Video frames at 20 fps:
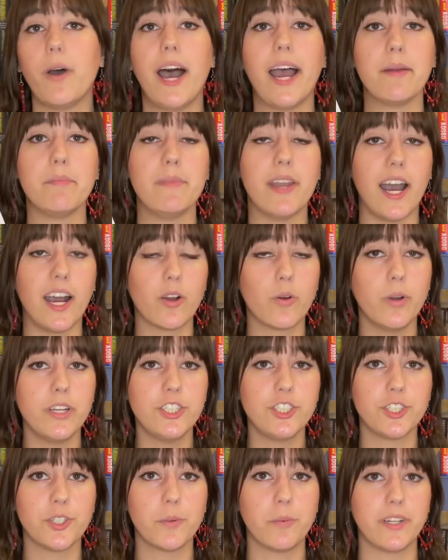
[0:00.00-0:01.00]
I'm not quite
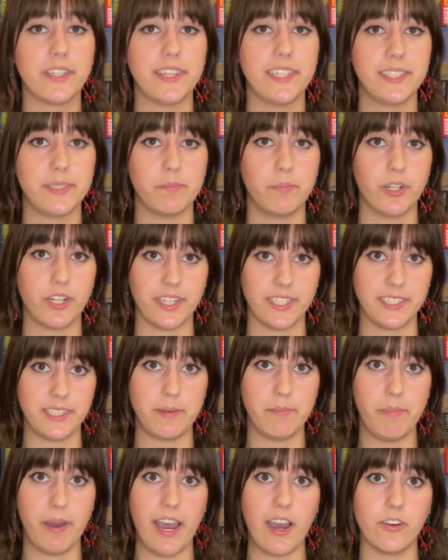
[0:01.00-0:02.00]
sure what this book is
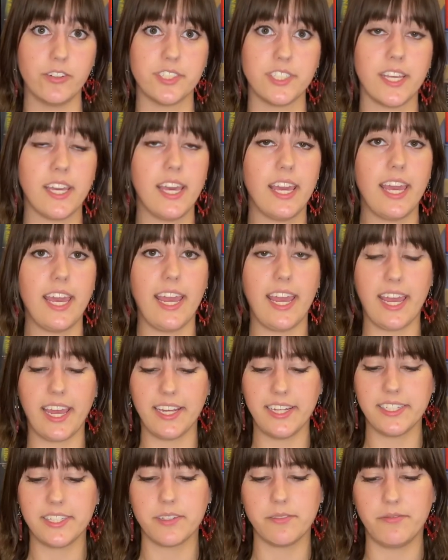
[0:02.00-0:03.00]
about, and
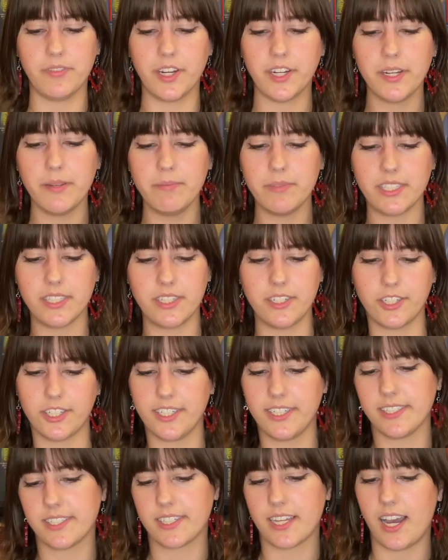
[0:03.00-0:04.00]
it's a very
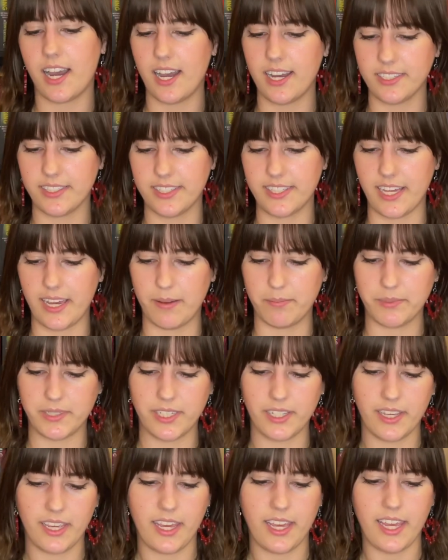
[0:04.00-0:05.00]
mysterious concept.
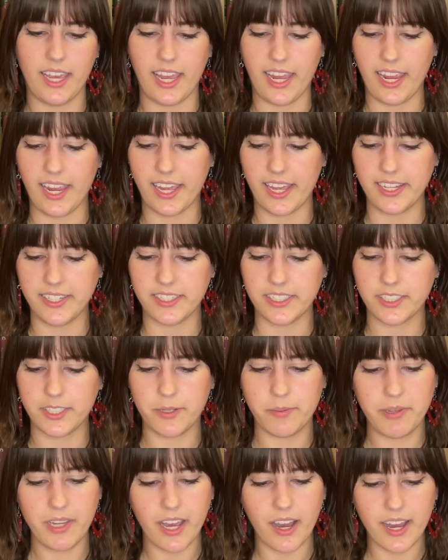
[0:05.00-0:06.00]
And to
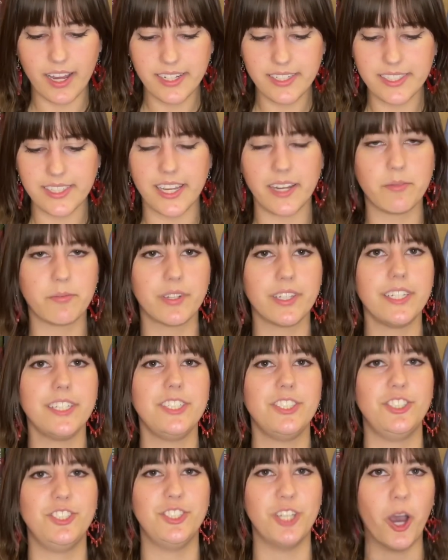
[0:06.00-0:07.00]
be honest, I
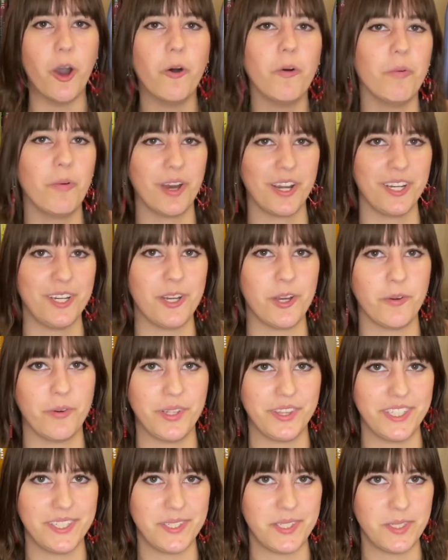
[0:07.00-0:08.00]
really don't want to know
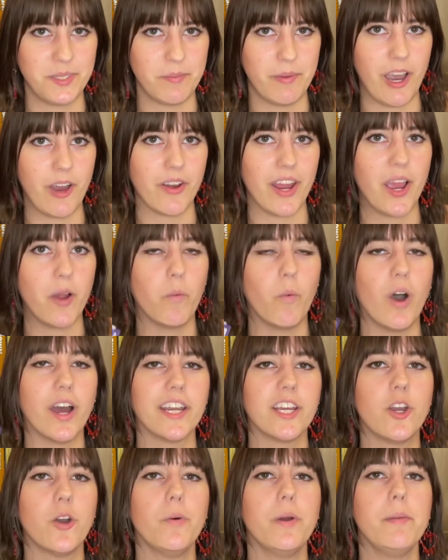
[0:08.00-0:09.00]
what this is about. I want
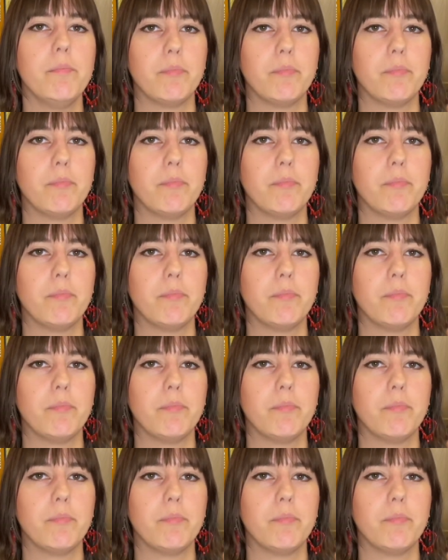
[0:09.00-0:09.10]
to go in